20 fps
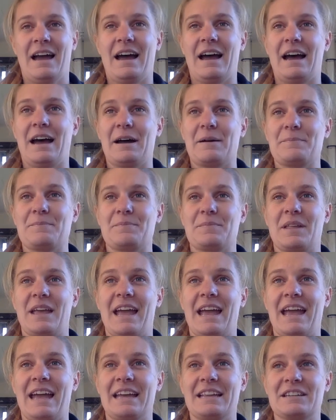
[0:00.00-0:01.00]

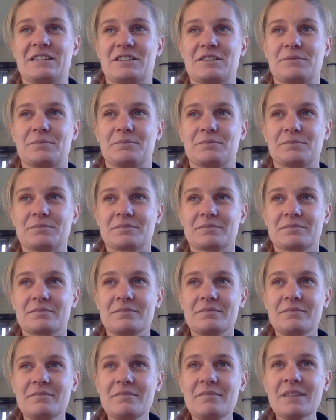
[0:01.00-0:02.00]
And
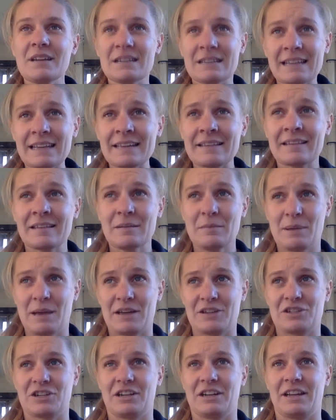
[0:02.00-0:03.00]
let's
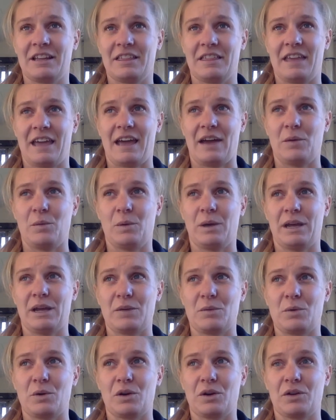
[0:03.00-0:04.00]
imagine that we
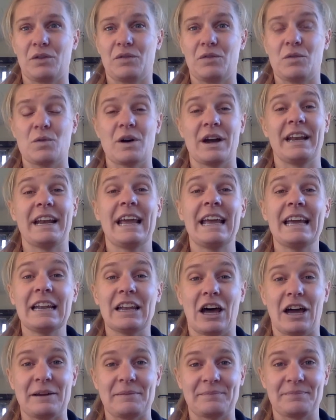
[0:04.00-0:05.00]
work for an
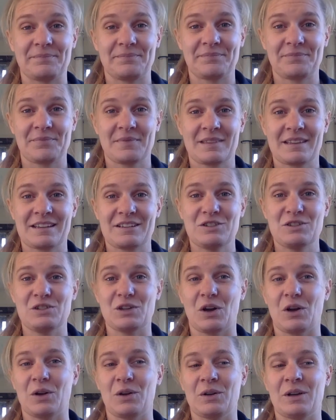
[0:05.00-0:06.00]
airline.
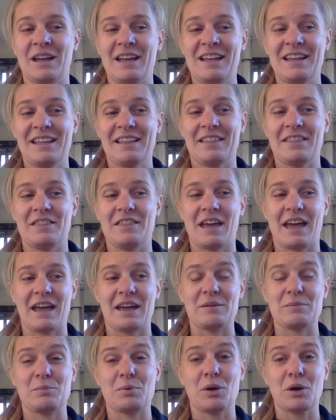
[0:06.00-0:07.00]
So
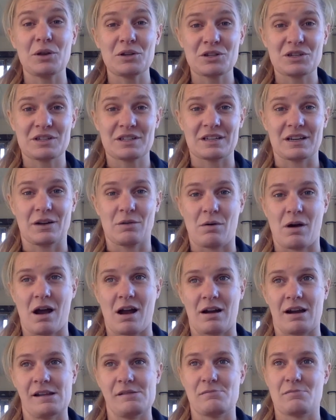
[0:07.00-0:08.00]
that purchase
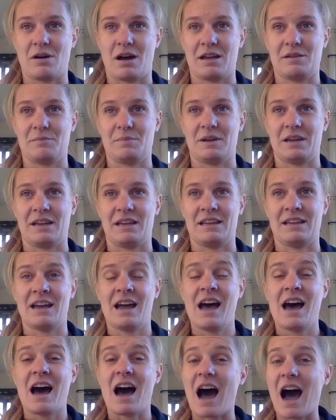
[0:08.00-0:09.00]
inquiry might be,
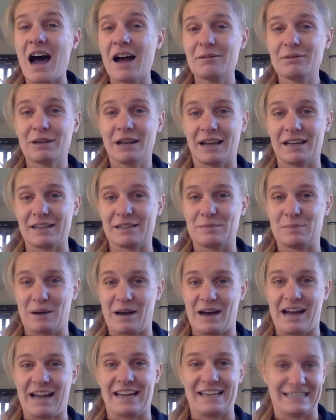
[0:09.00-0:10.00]
I would like to
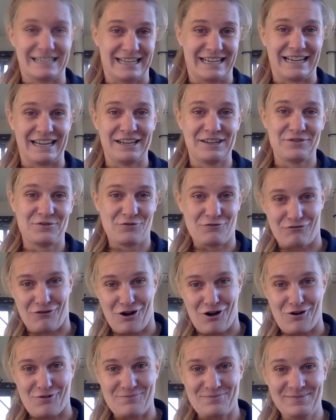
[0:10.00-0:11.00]
buy a ticket
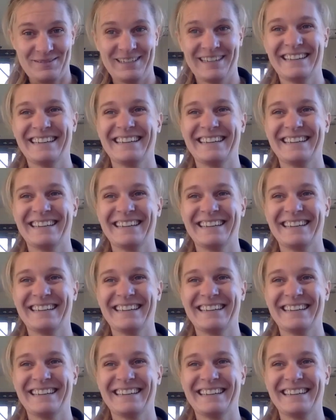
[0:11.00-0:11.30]
from,